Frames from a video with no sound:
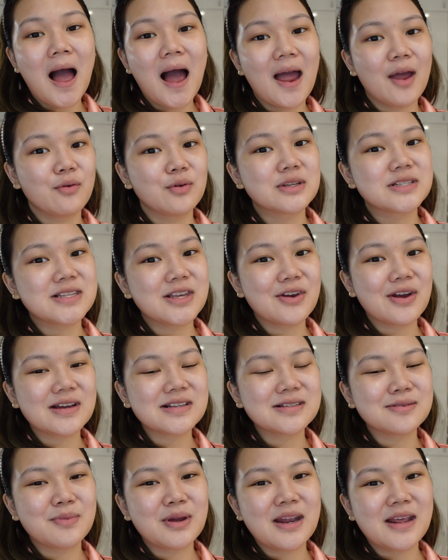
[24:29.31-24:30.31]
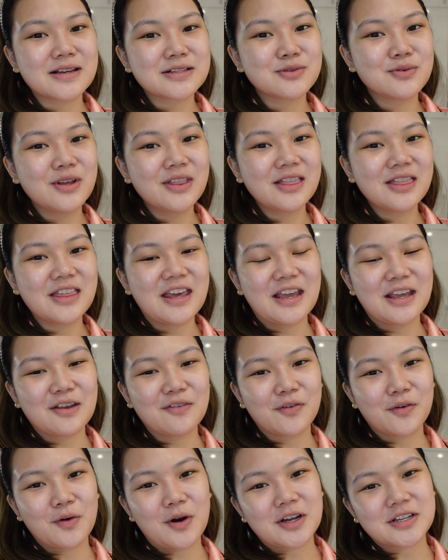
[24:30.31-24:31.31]
I will see you guys in my next one. Thank
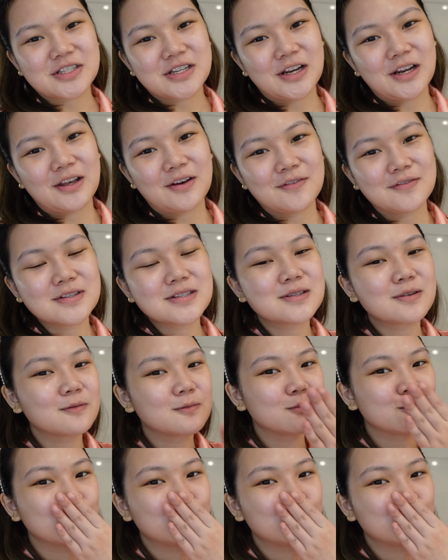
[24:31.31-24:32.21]
you for watching, loves.